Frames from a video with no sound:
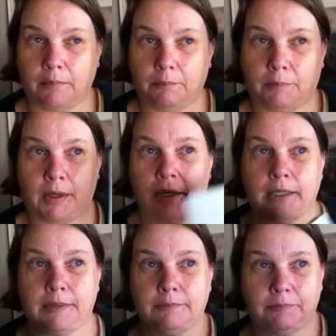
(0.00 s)

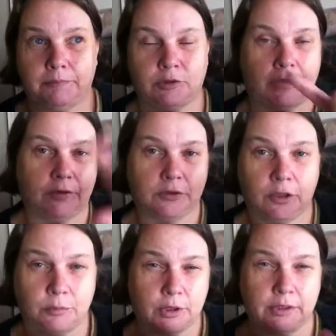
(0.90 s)
my traveller's
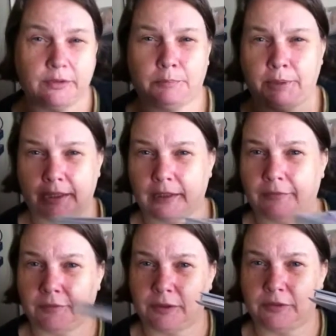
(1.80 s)
notebook isn't big
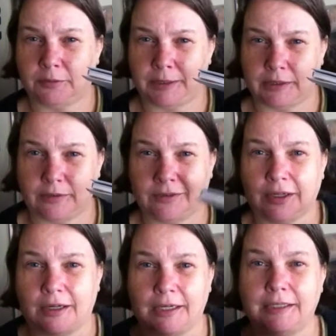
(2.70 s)
enough for this to be
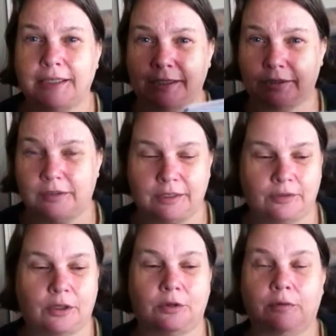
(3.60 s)
inside, it
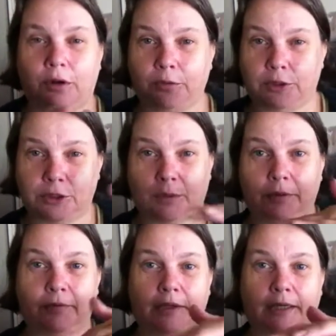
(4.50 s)
sits on the top
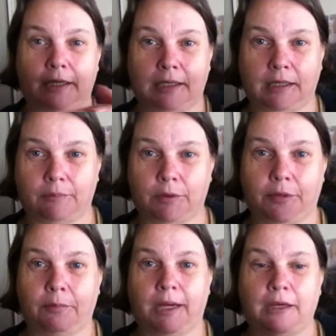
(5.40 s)
of it with
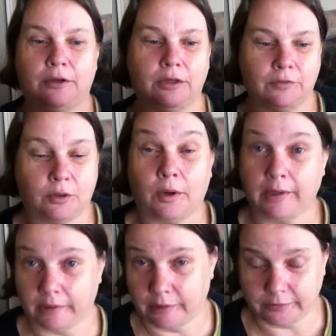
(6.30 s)
the band over
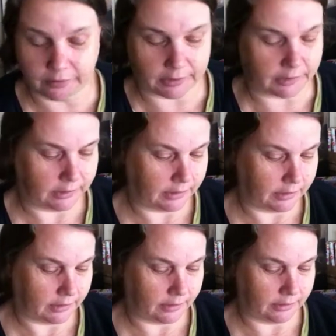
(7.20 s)
quite nicely.
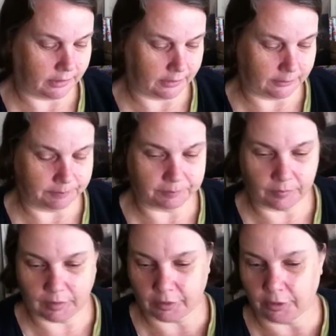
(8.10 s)

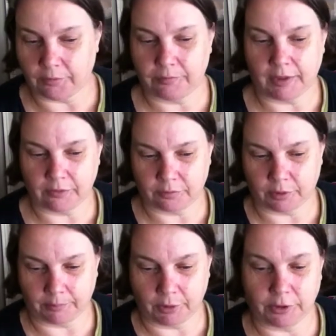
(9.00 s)
So that's
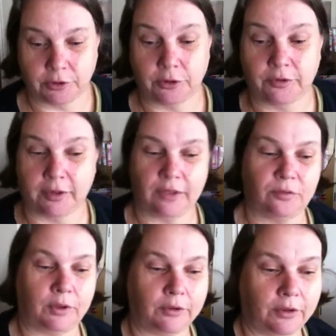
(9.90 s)
what I'm going to do. So
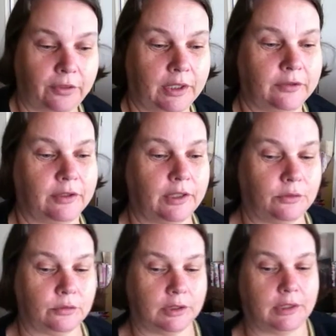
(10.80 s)
that's one of the things that I
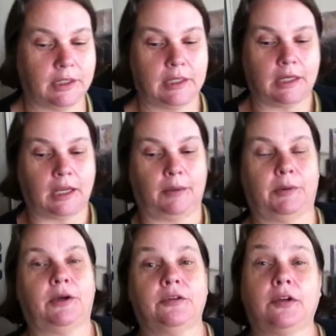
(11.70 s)
ordered, and
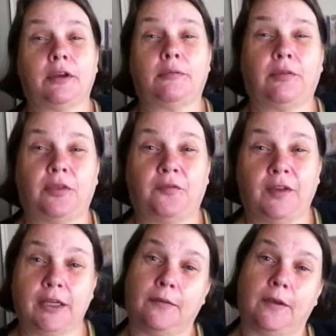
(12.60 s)
because I
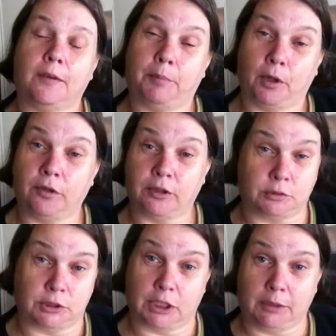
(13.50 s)
figured that the postage
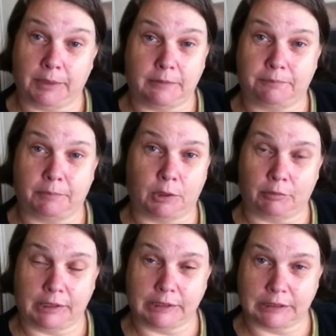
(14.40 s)
was going to be
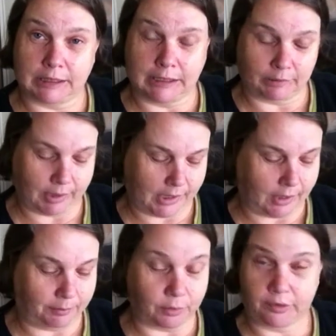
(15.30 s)
horrendous anyway,
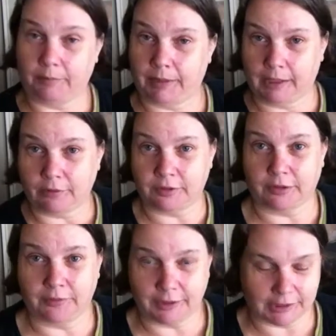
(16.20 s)
I put something else
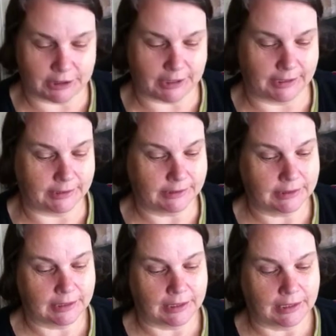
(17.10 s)
in the container,
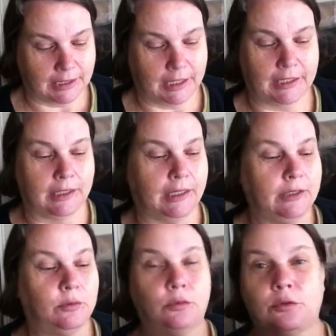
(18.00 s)
and I
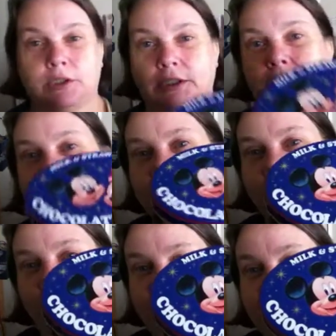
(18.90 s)
ordered
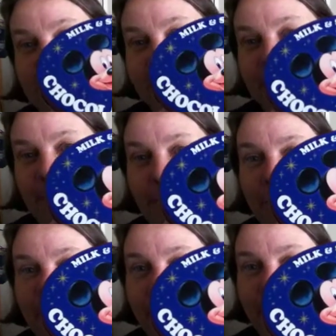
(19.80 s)
a tin
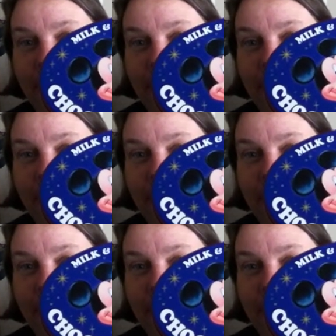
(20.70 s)
of